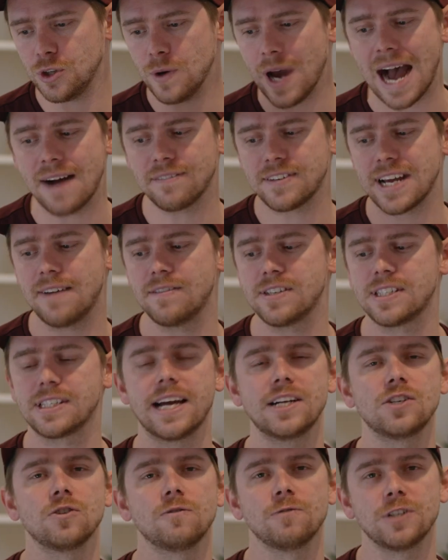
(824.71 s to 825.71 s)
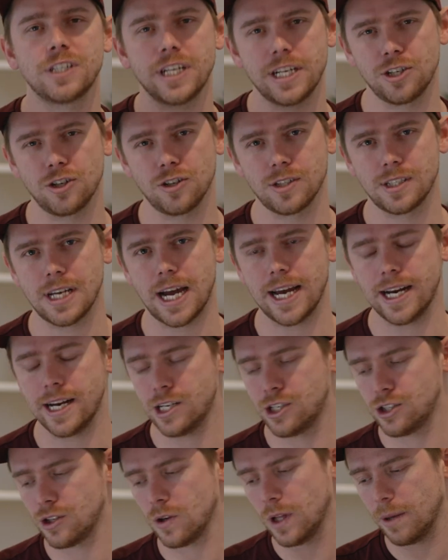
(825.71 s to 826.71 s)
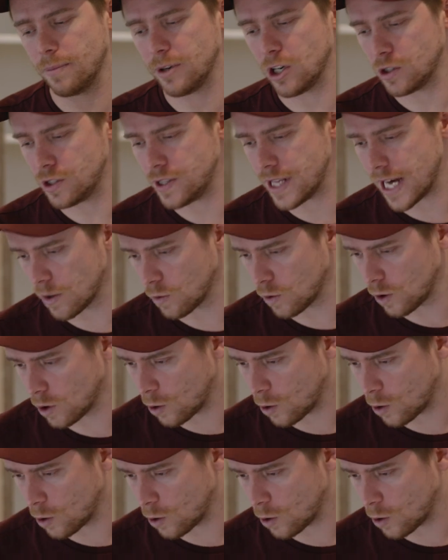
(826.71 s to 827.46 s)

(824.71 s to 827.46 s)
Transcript: You have to have a schedule for digital signage, so let me go do that real